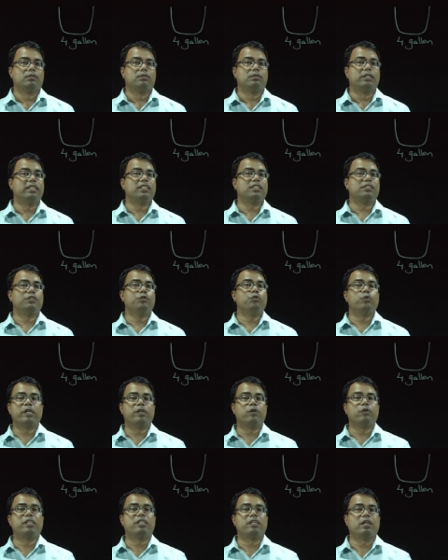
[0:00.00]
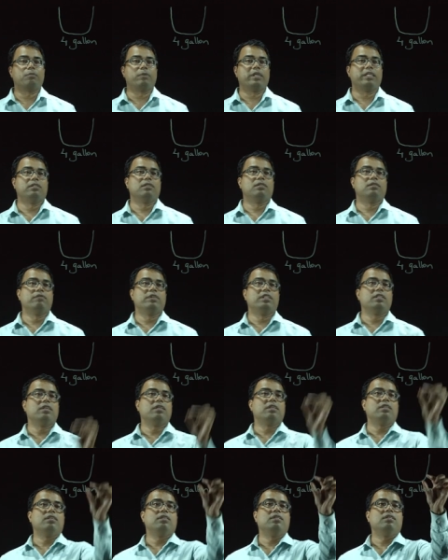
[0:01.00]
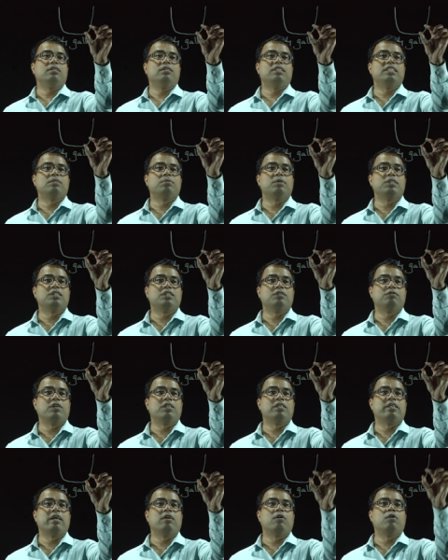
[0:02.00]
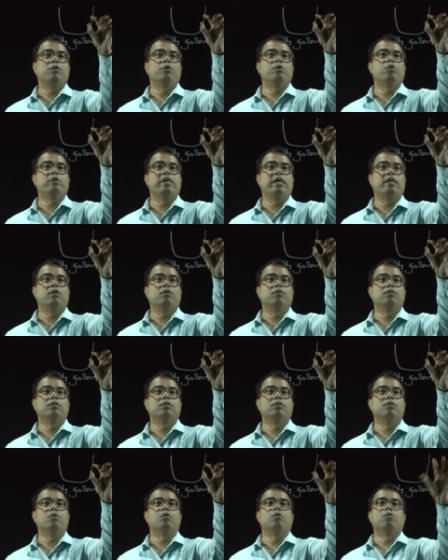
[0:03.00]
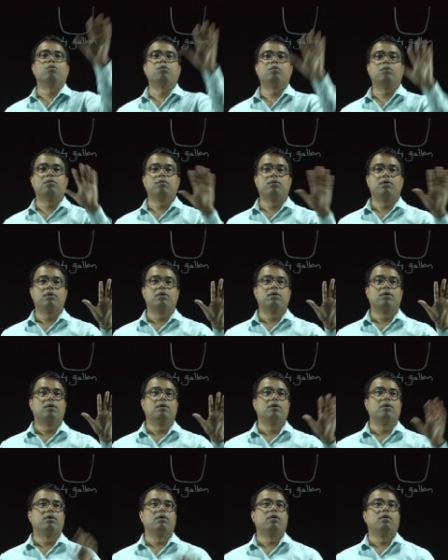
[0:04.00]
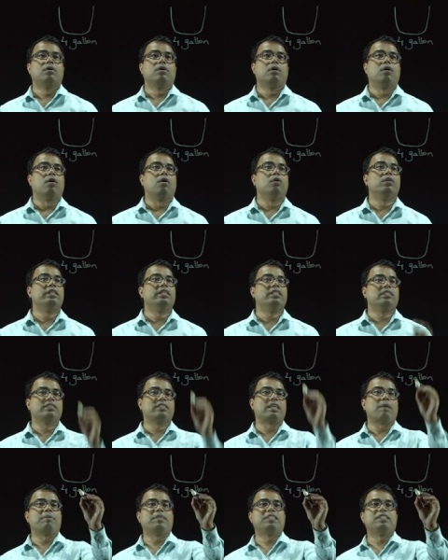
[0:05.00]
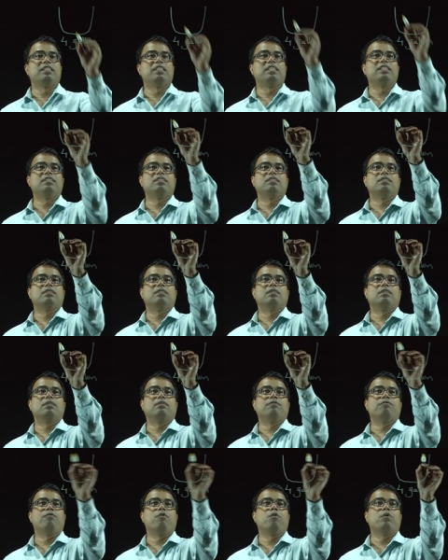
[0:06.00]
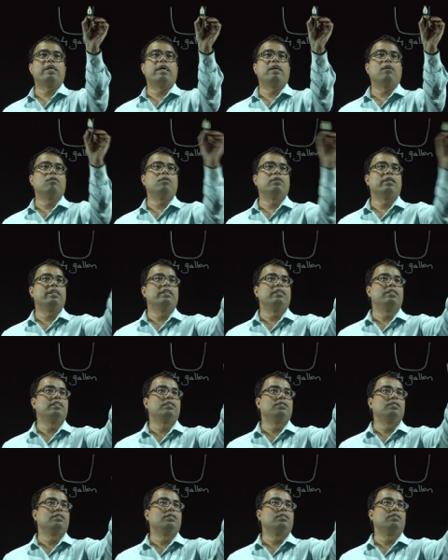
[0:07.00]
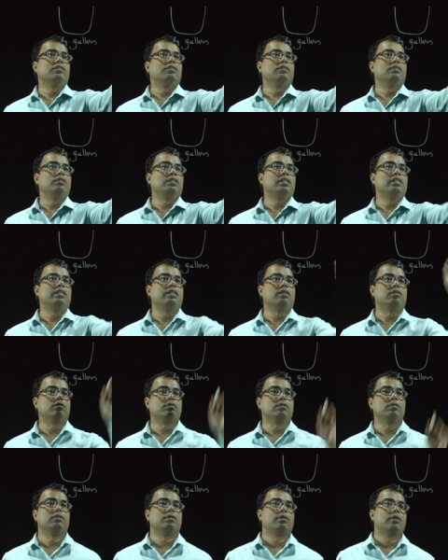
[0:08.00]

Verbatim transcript: that is you cannot determine whether this much is 1 gallon, 2 gallon, no. Only its capacity is 4 gallon and it is 3 gallon.